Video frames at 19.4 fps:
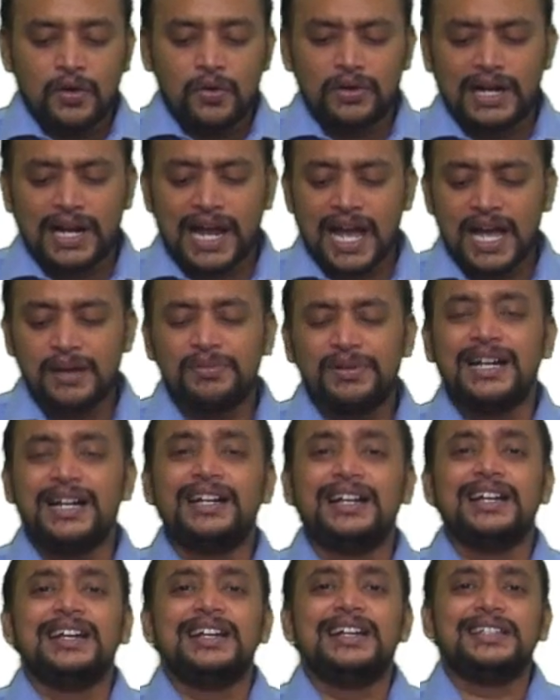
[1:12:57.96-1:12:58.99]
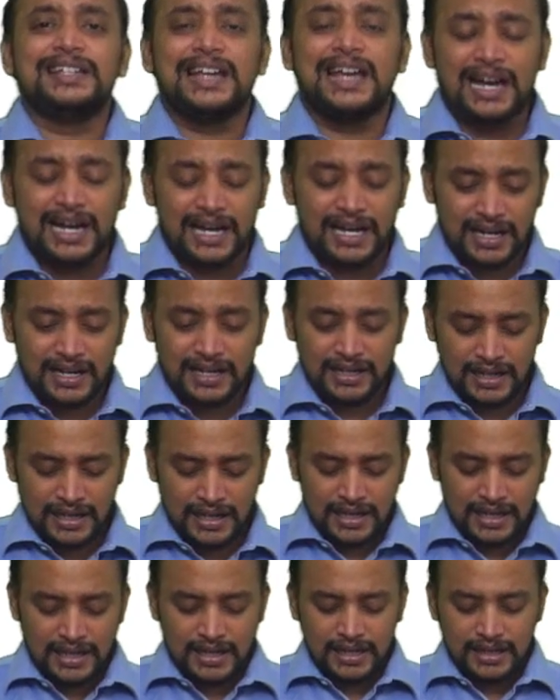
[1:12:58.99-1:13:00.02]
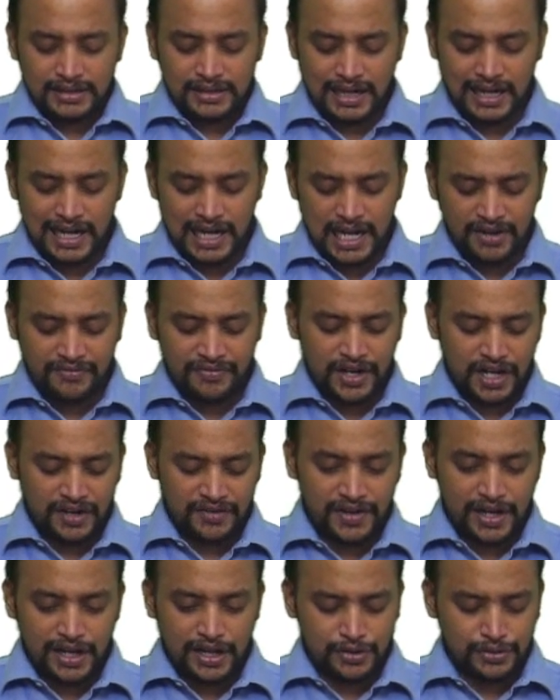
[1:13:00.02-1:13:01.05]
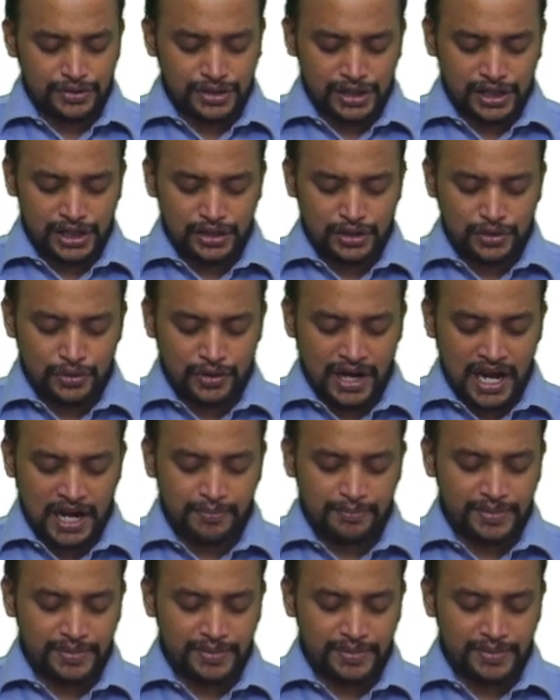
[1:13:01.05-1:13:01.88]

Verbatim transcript: liability is here 3,45,000 into 9%